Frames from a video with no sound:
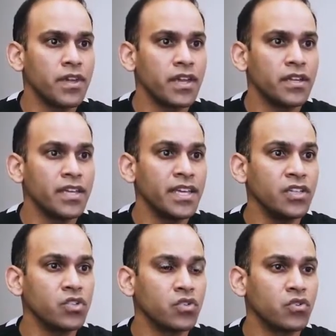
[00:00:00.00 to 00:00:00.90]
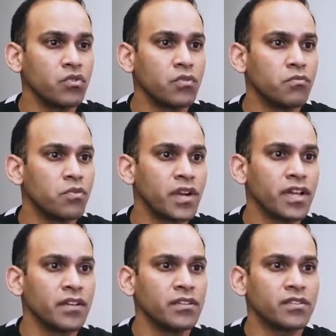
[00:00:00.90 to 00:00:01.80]
they need to
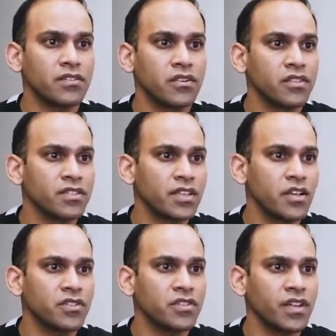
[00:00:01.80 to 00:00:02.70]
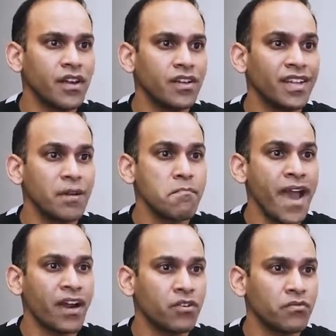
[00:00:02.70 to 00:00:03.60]
bring certain cells to the area like
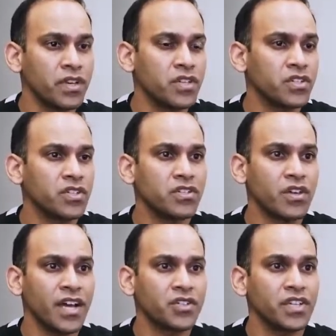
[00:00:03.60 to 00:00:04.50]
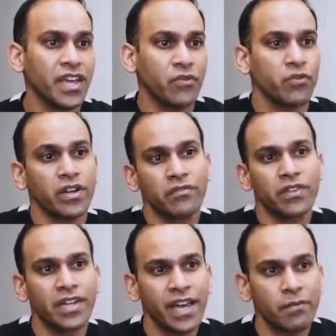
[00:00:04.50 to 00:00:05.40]
macrophages to actually get rid of
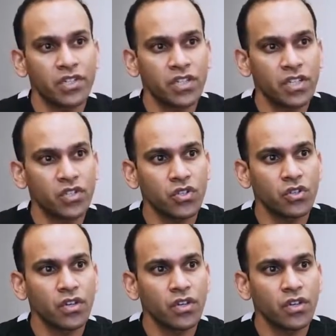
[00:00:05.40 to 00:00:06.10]
the damaged tissue.